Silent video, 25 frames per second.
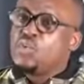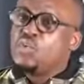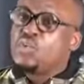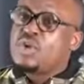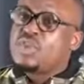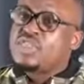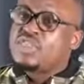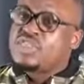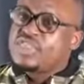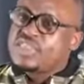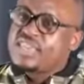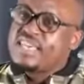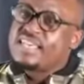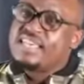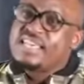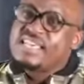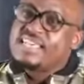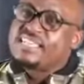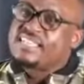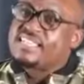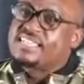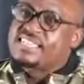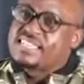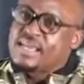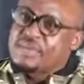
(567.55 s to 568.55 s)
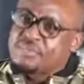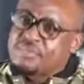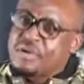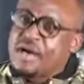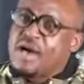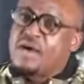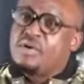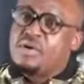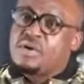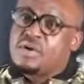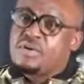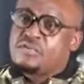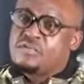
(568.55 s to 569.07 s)
we think it is the
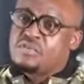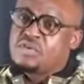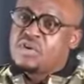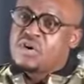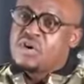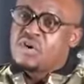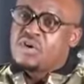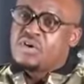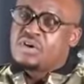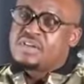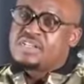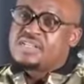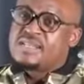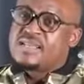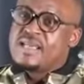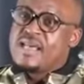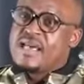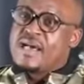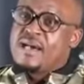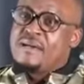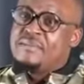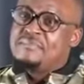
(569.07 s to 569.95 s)
power of God.